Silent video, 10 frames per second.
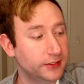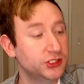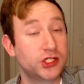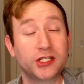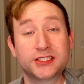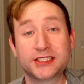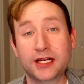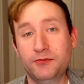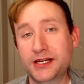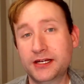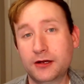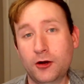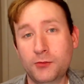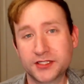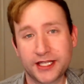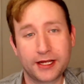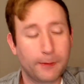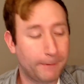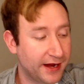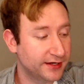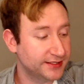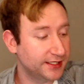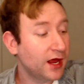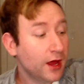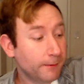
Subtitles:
just to kind of be almost like a comparison